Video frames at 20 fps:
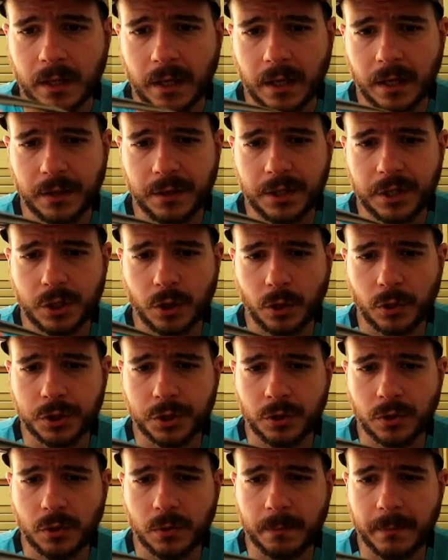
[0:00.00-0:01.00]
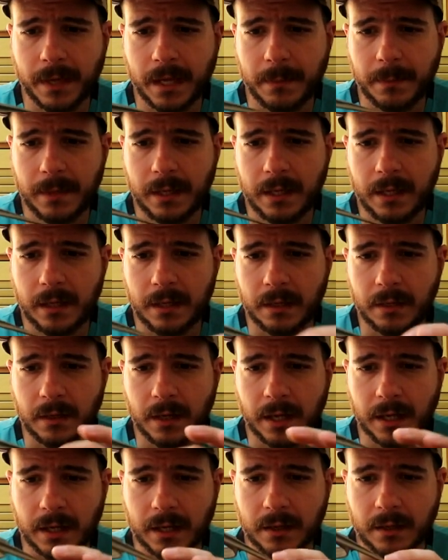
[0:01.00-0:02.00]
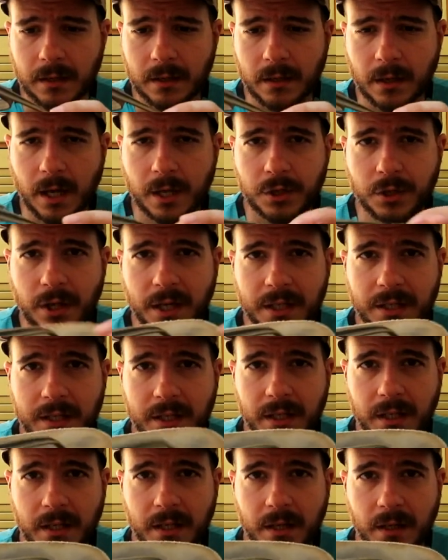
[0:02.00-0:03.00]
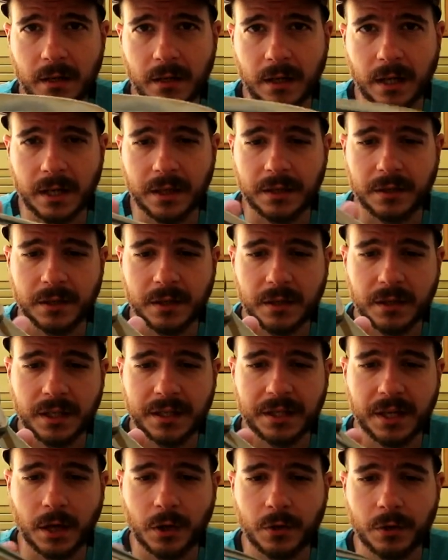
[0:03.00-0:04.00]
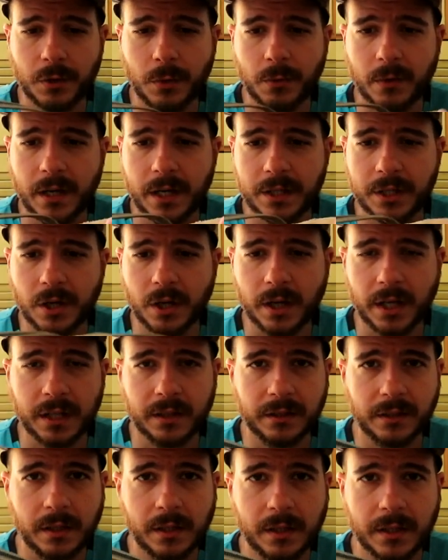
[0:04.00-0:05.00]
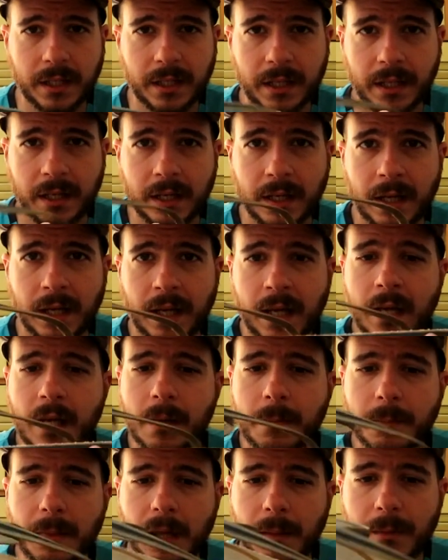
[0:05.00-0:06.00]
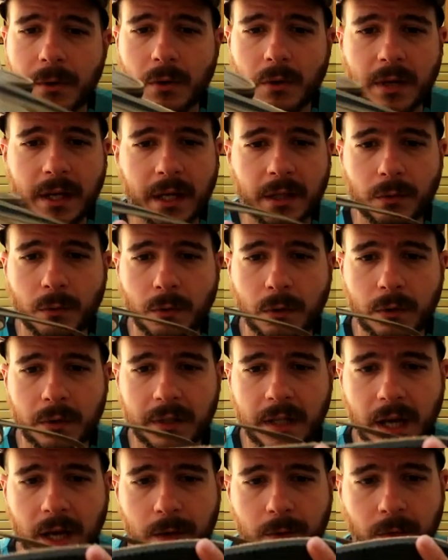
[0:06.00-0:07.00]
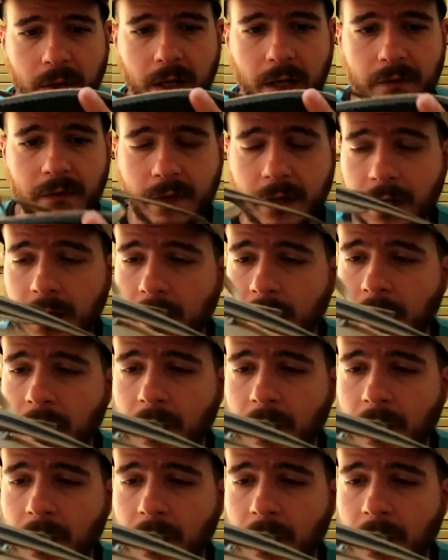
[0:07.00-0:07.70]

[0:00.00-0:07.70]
And this also maybe, like as you can see, like the second you wear it, it's gonna get dirty, maybe it will get worn down, whatever.